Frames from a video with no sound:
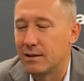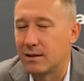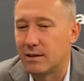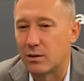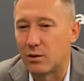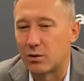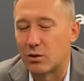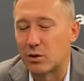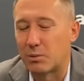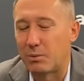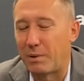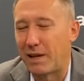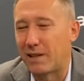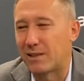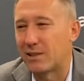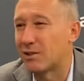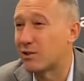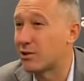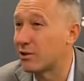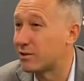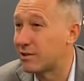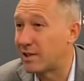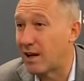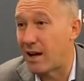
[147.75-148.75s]
Those spaces
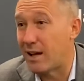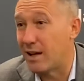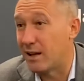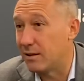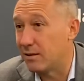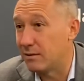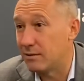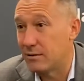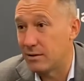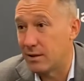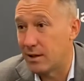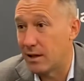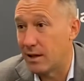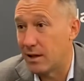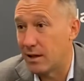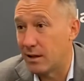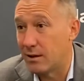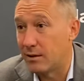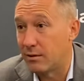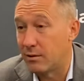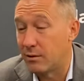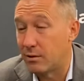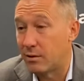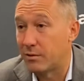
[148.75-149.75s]
are tight,
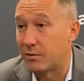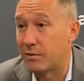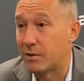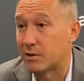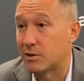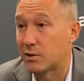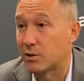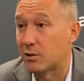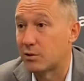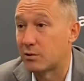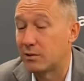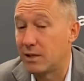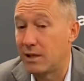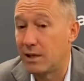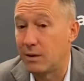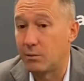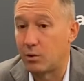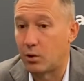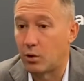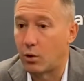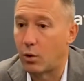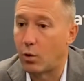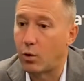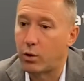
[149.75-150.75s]
and they're a physical team,
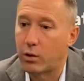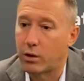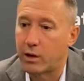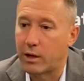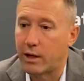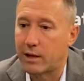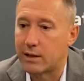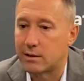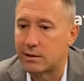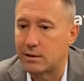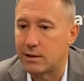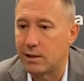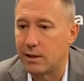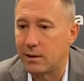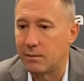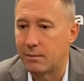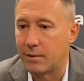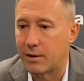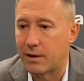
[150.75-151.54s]
they're an organized team.